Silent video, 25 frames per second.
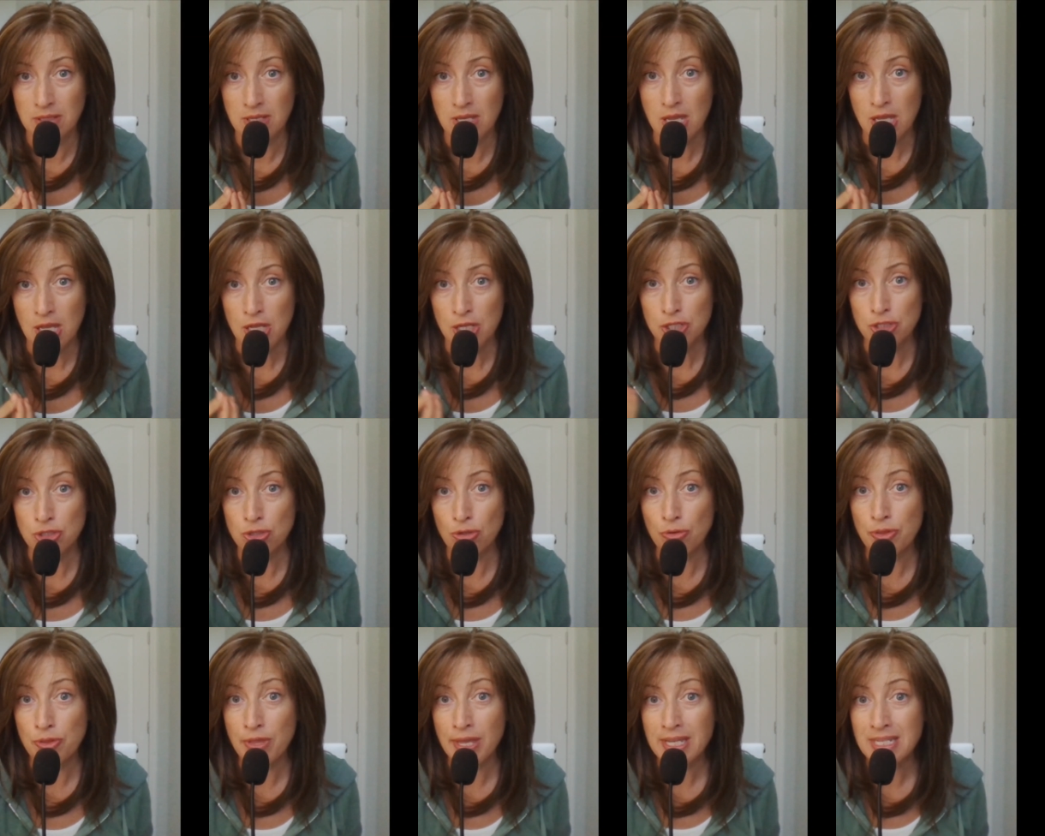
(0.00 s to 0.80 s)

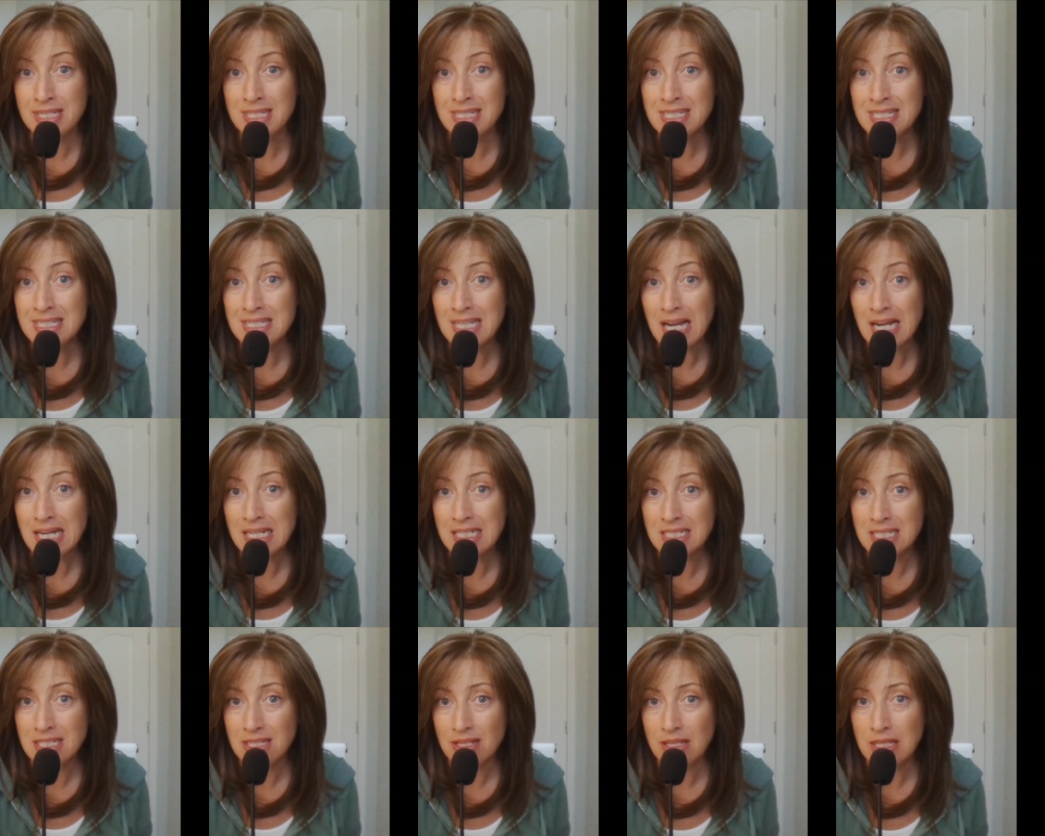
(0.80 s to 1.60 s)
So they
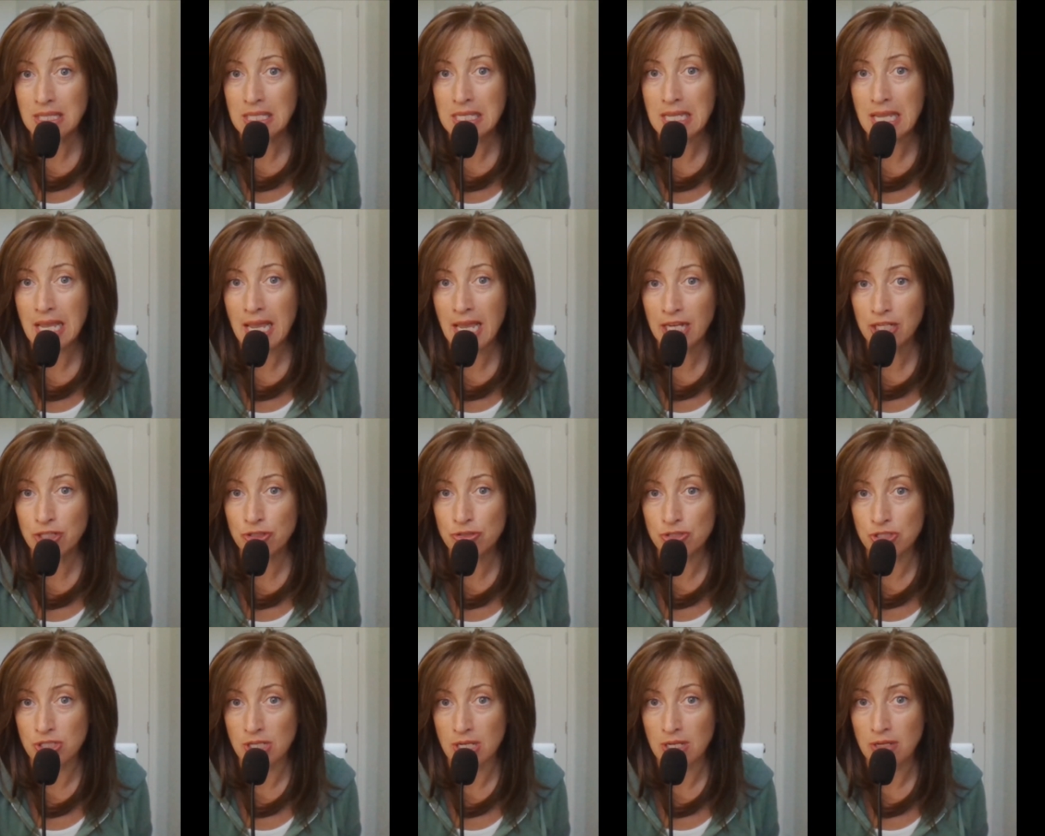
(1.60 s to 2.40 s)
sucked the
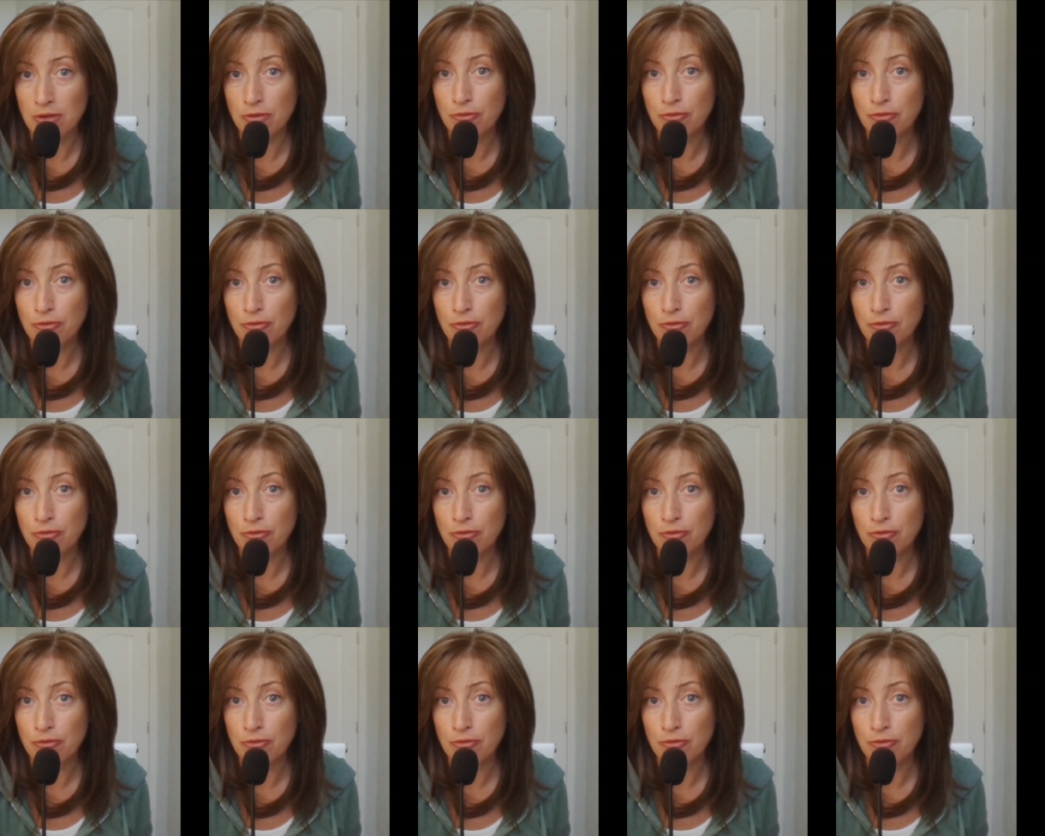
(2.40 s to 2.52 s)
energy